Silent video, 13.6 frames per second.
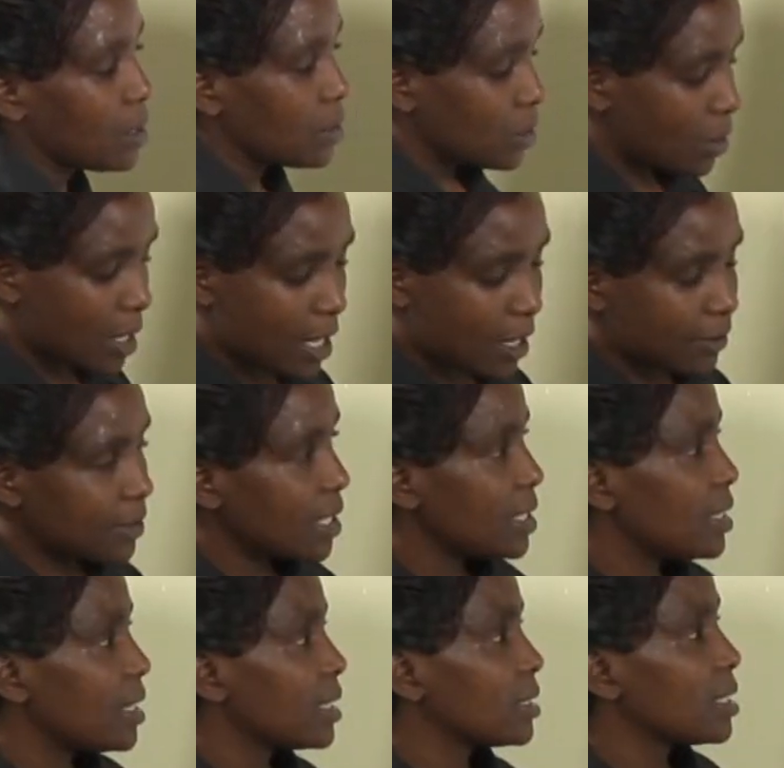So I have
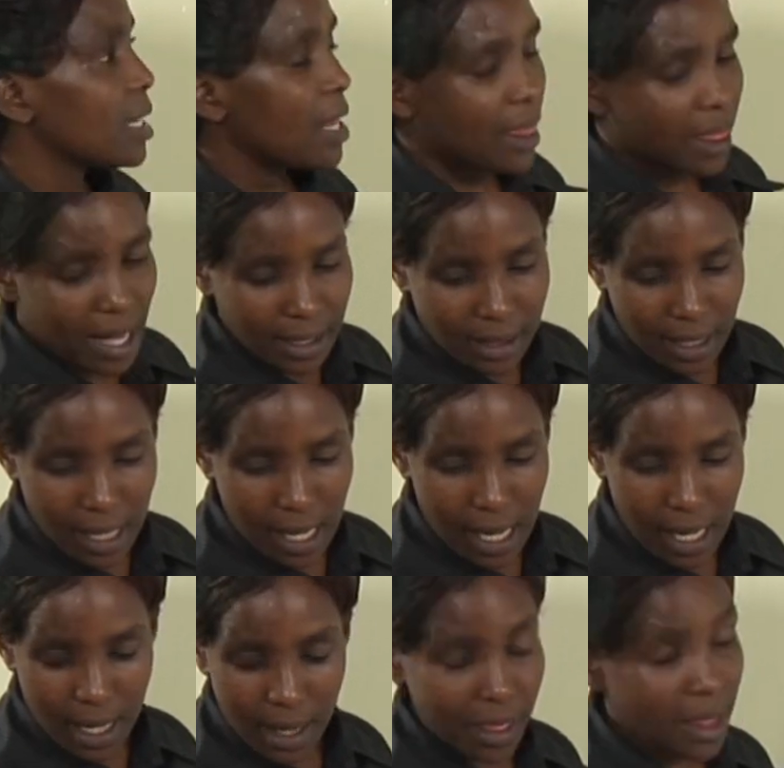said
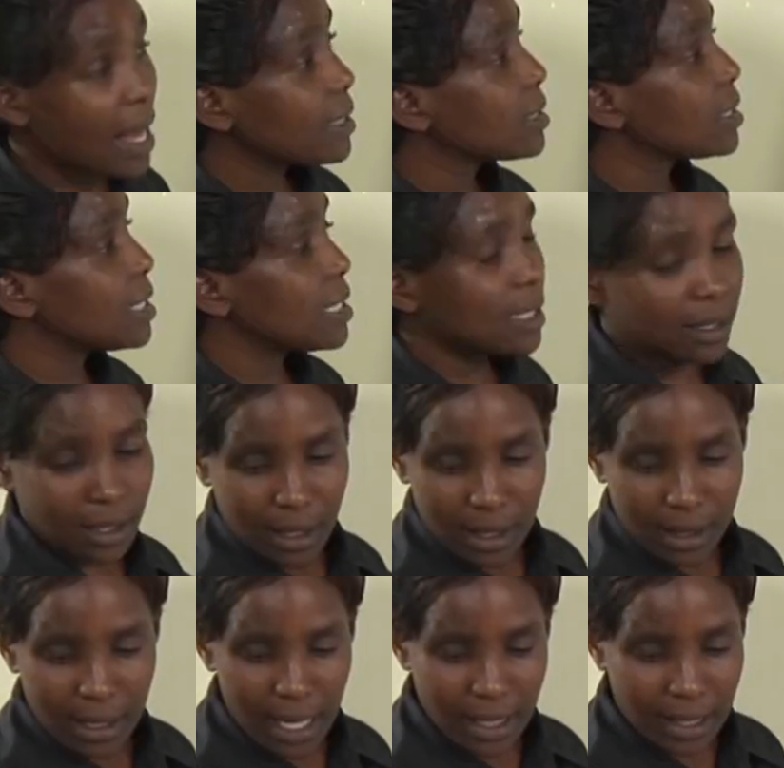that list
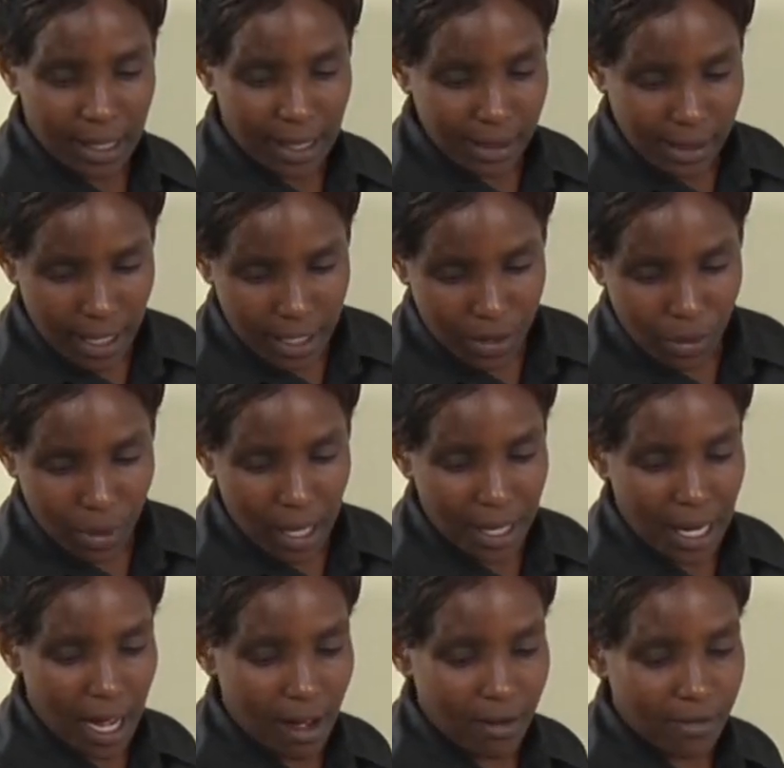is endless, and you can
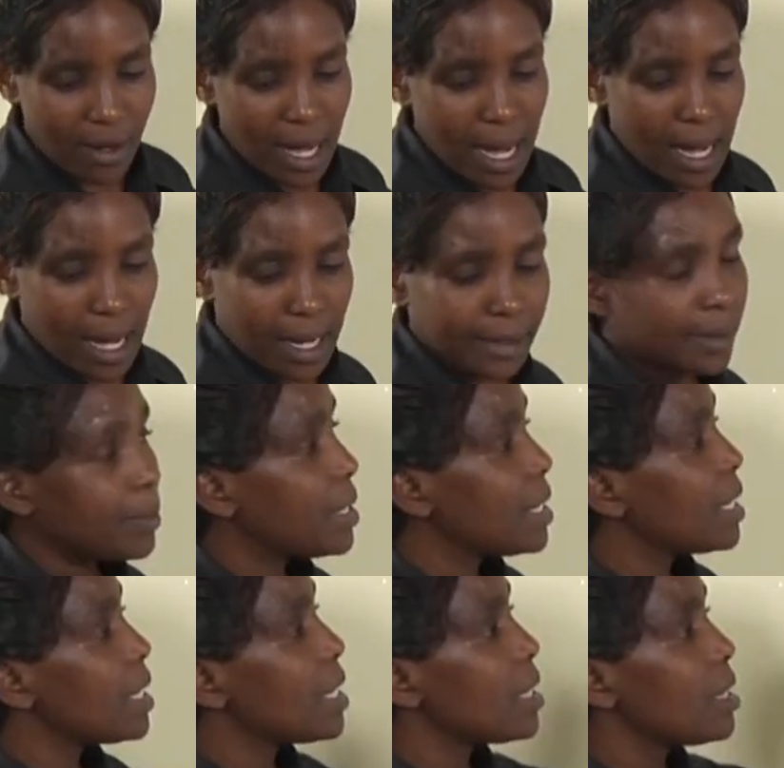have as
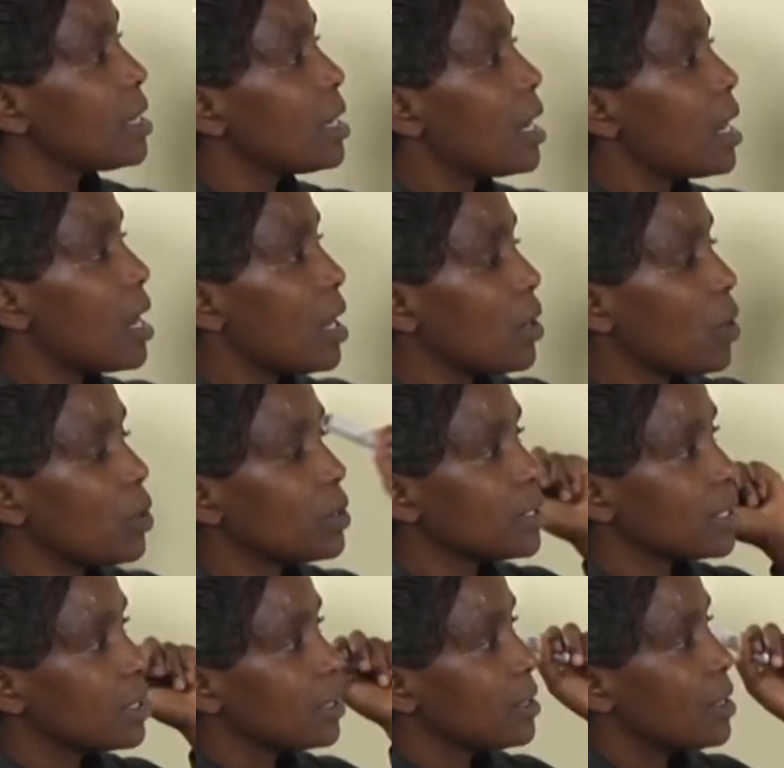many
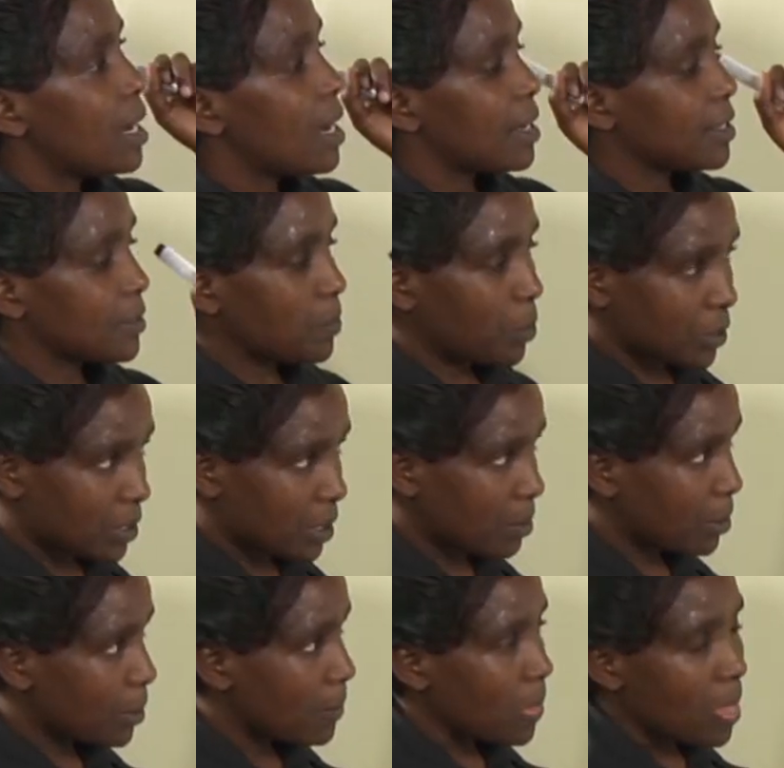roles as
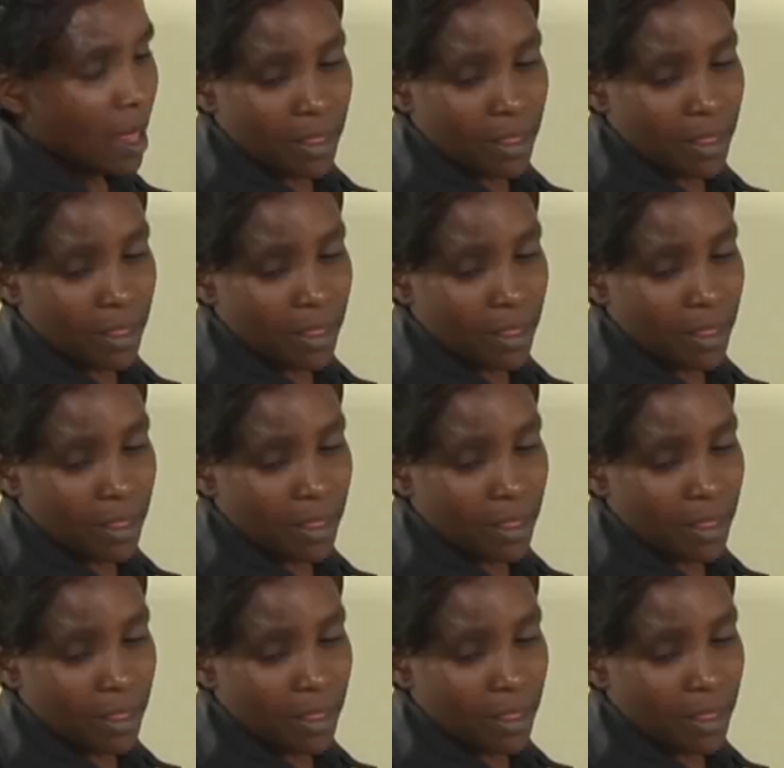possible.